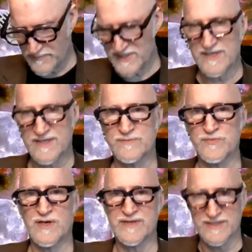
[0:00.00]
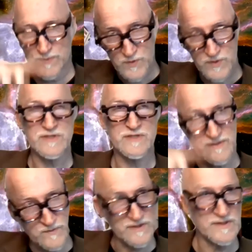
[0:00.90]
but it's probably gets worse
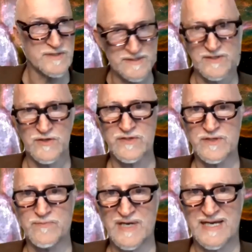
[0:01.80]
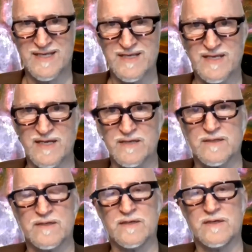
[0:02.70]
and worse as you go deep back in again.
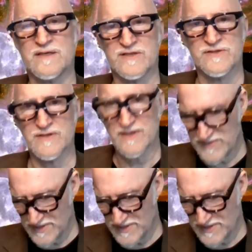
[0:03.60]
Because you, I